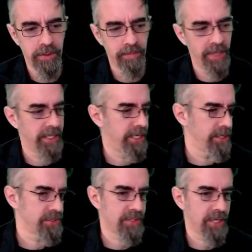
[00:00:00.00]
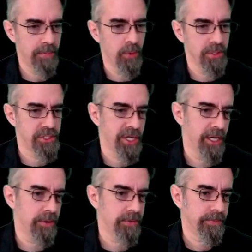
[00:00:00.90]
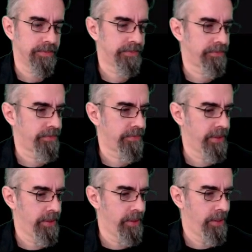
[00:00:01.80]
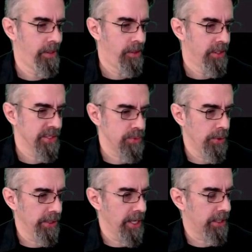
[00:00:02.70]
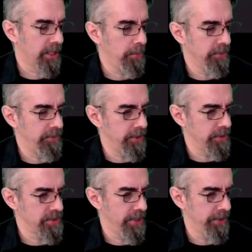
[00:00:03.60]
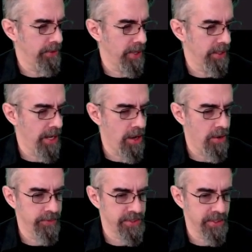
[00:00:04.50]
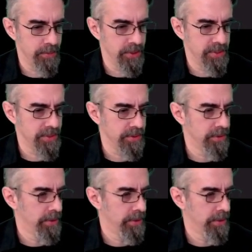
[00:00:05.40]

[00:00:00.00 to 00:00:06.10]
my Gear Skateboards channel, because we only got a couple of videos on there right now for some reason.